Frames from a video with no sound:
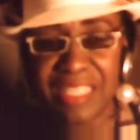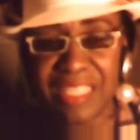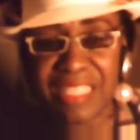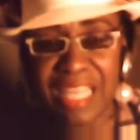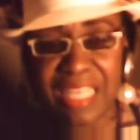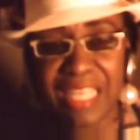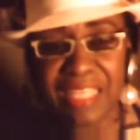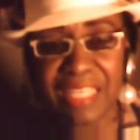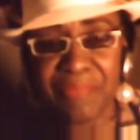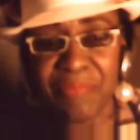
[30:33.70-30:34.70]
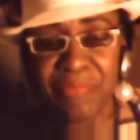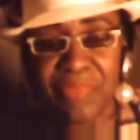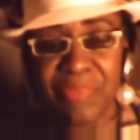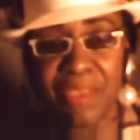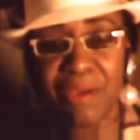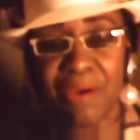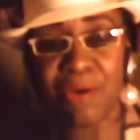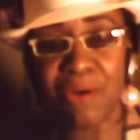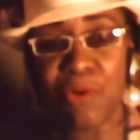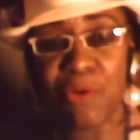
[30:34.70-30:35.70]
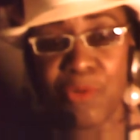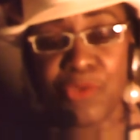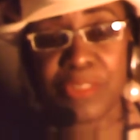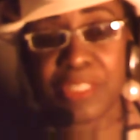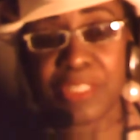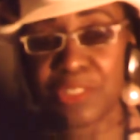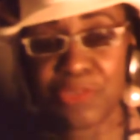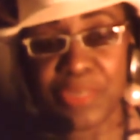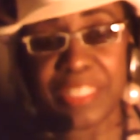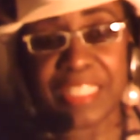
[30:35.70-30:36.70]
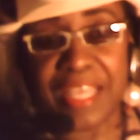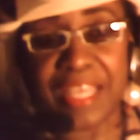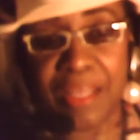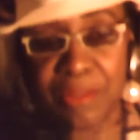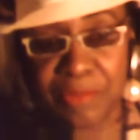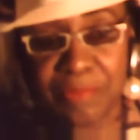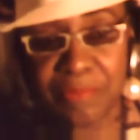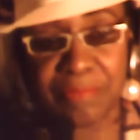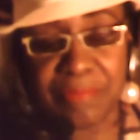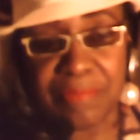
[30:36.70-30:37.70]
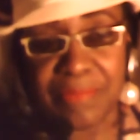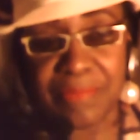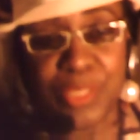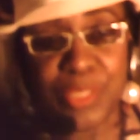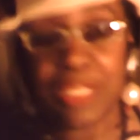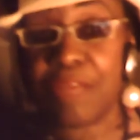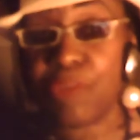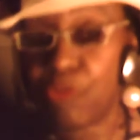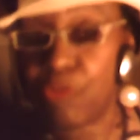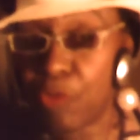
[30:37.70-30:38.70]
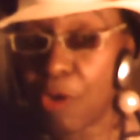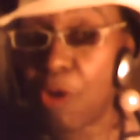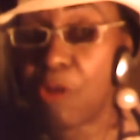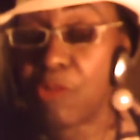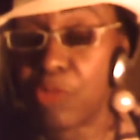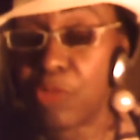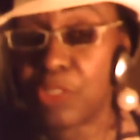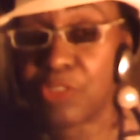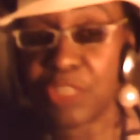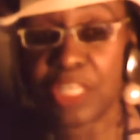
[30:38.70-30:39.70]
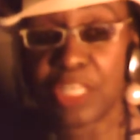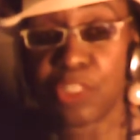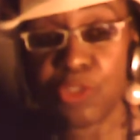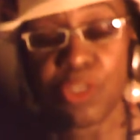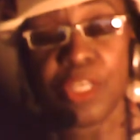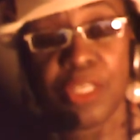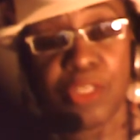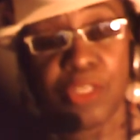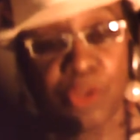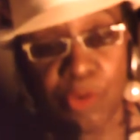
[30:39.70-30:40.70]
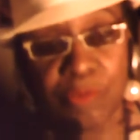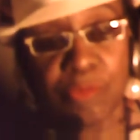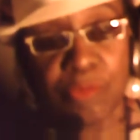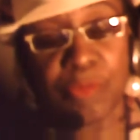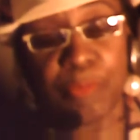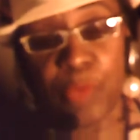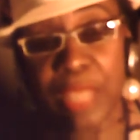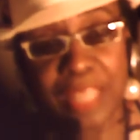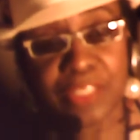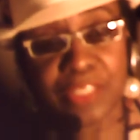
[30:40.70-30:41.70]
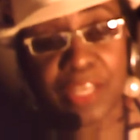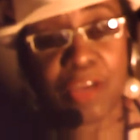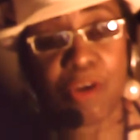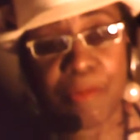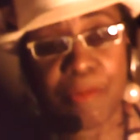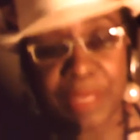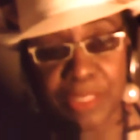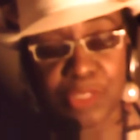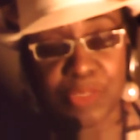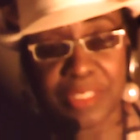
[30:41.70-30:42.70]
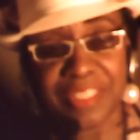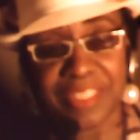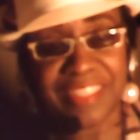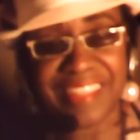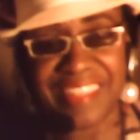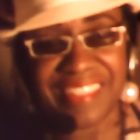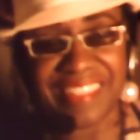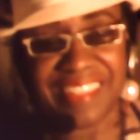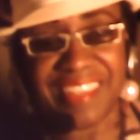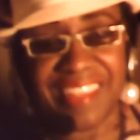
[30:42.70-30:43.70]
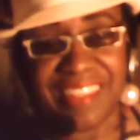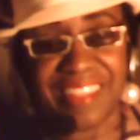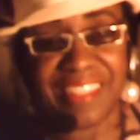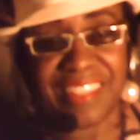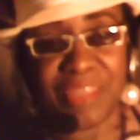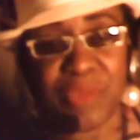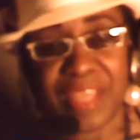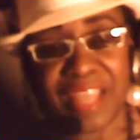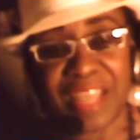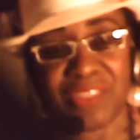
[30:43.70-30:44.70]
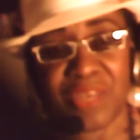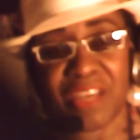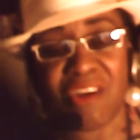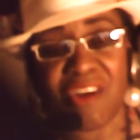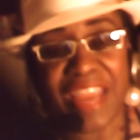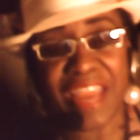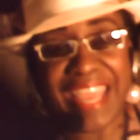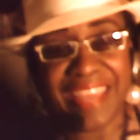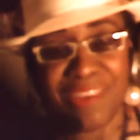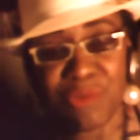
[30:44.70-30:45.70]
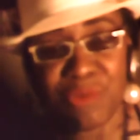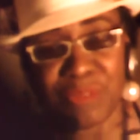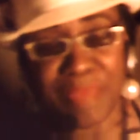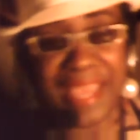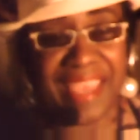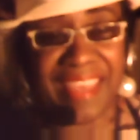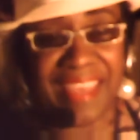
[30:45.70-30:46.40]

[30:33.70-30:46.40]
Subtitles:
not like, oh, you're such a great child. We love you for all of what you've done. We got you that car because you was good. They didn't say that. They said we got you that car and you was bad.